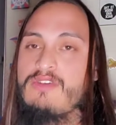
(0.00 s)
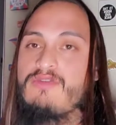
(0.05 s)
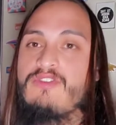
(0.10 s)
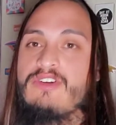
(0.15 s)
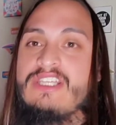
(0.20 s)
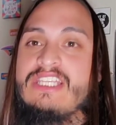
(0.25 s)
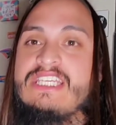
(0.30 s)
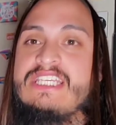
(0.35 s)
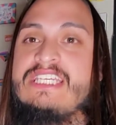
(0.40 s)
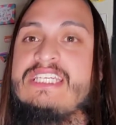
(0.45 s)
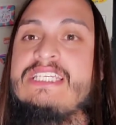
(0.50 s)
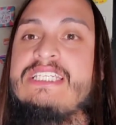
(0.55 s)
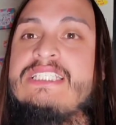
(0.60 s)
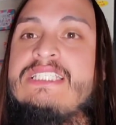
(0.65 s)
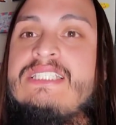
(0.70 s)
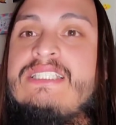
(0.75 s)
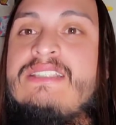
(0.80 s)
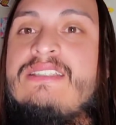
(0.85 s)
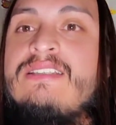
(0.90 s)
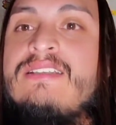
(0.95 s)
for the
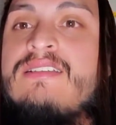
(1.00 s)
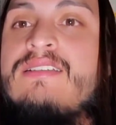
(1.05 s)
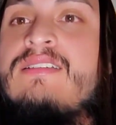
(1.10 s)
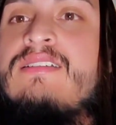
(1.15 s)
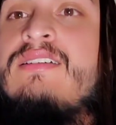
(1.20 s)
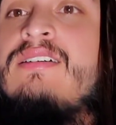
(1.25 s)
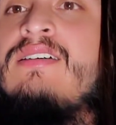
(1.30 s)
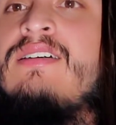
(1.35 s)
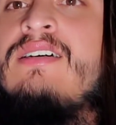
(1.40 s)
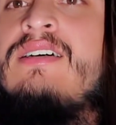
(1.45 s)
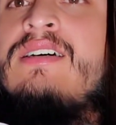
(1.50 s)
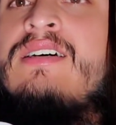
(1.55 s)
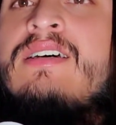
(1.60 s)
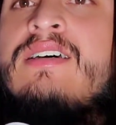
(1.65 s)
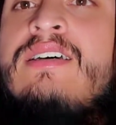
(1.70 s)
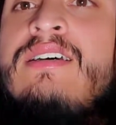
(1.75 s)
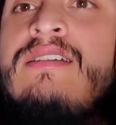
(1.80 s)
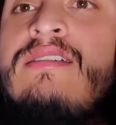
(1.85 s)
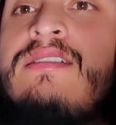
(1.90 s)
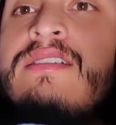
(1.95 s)
kids.
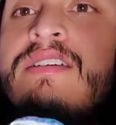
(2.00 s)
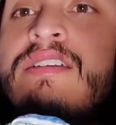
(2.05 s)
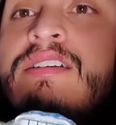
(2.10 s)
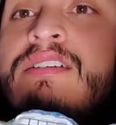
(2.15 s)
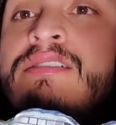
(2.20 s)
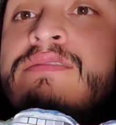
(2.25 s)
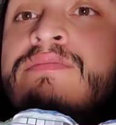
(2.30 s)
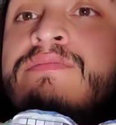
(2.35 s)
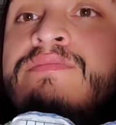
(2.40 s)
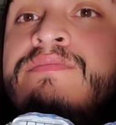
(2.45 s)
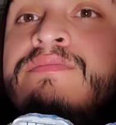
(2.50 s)
You know.